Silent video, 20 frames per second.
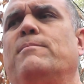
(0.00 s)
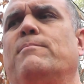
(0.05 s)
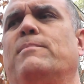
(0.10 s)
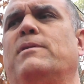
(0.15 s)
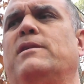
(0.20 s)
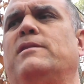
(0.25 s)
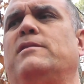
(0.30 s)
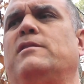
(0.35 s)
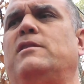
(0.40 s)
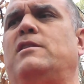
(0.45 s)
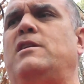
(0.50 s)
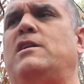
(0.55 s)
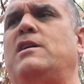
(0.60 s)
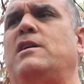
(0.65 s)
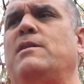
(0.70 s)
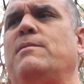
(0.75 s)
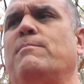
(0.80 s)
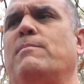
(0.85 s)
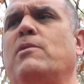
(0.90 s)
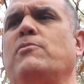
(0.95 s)
But
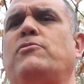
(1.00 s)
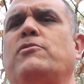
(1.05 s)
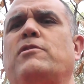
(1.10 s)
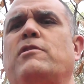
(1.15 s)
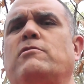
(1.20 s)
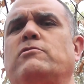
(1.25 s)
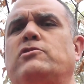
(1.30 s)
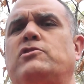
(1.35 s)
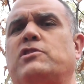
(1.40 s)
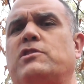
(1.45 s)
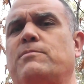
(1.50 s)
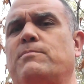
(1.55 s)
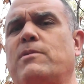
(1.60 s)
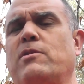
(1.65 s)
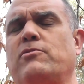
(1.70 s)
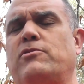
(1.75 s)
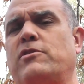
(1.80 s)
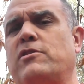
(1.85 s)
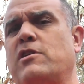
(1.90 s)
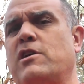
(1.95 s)
both
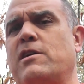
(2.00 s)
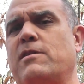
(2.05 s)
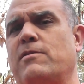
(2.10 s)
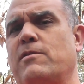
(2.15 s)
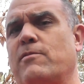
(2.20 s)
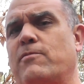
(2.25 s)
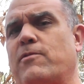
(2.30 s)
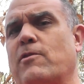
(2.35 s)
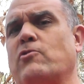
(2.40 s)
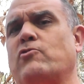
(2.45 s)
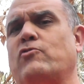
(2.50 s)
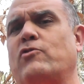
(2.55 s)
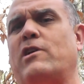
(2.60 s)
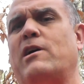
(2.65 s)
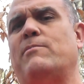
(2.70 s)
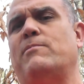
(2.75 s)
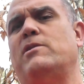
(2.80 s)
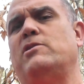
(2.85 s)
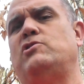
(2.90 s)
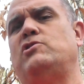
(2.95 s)
of the first one
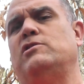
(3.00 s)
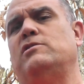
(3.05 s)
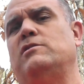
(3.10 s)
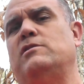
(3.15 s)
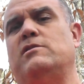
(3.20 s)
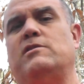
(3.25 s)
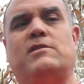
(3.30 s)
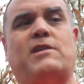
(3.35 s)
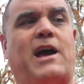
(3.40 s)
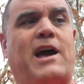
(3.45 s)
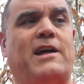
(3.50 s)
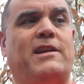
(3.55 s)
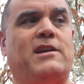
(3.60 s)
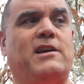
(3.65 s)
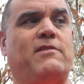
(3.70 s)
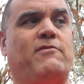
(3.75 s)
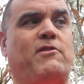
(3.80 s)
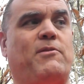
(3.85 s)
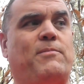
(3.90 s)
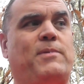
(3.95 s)
I mentioned, the
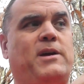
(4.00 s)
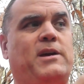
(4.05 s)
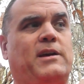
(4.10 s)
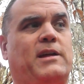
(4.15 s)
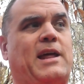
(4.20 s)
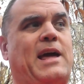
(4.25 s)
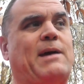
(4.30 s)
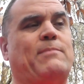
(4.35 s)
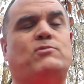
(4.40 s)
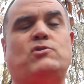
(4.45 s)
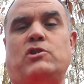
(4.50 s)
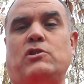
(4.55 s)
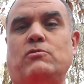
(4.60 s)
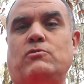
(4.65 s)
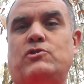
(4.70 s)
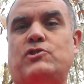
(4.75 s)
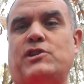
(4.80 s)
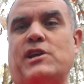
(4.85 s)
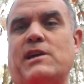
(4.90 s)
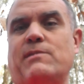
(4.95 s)
idea of it being an
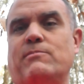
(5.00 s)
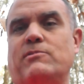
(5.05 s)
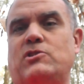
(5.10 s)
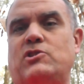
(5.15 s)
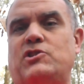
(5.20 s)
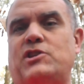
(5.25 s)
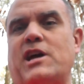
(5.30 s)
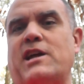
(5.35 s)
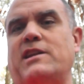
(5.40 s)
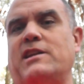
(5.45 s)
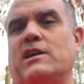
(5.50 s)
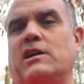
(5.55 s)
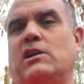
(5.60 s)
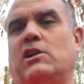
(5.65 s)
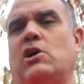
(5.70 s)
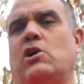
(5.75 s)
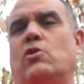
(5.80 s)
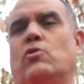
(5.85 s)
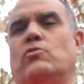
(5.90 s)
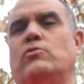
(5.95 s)
absolute statement standing
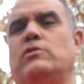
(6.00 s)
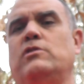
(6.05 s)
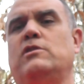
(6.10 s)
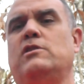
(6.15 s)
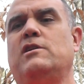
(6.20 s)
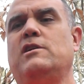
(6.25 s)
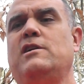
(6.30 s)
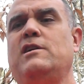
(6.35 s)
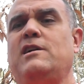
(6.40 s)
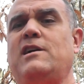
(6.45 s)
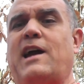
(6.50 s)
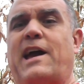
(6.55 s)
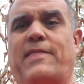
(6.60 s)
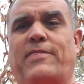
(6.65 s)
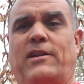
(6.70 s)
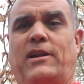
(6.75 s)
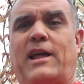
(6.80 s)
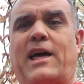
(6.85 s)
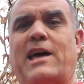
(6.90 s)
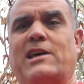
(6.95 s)
alone,
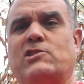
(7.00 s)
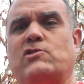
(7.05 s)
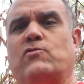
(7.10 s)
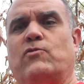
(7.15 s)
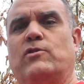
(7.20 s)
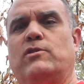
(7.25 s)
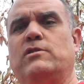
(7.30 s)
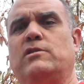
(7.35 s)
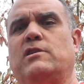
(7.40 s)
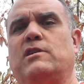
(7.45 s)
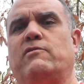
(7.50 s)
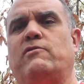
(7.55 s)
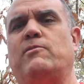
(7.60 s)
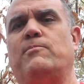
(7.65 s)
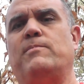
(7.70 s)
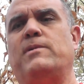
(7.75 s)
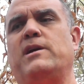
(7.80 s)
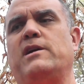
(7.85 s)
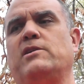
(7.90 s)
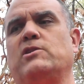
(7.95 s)
and the last one of
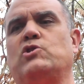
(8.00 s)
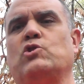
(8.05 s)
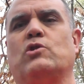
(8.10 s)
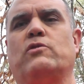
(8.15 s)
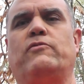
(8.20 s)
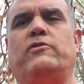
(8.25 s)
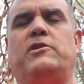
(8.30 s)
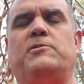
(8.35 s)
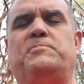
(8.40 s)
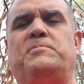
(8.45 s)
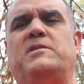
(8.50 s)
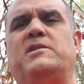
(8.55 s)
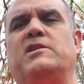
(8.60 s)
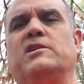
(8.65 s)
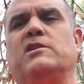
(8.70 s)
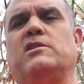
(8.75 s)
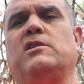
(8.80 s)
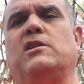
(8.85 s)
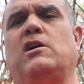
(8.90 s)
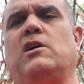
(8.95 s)
it being sort of a
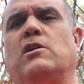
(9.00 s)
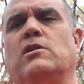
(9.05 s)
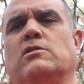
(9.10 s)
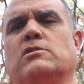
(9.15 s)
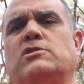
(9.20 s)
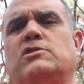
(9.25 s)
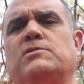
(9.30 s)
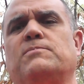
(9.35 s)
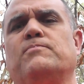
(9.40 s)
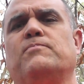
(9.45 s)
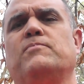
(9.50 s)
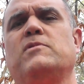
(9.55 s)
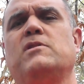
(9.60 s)
dependent clause.